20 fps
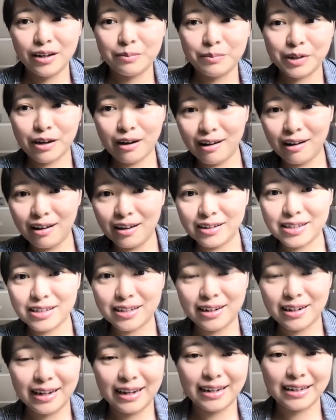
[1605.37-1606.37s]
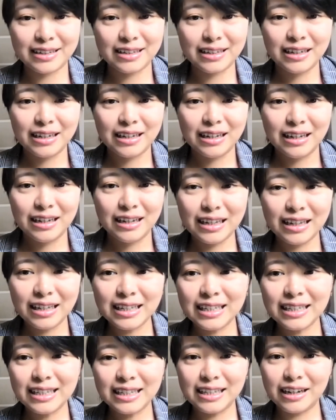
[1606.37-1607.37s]
because like
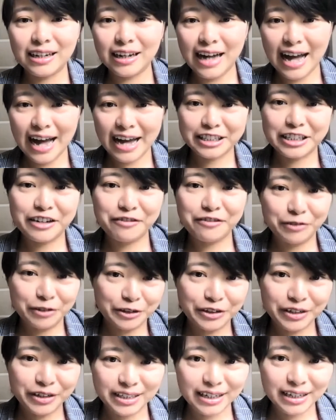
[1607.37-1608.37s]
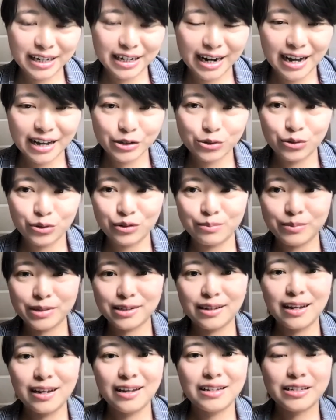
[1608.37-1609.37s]
in the active learning
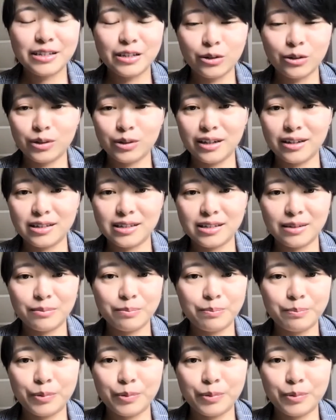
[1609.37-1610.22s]
classrooms students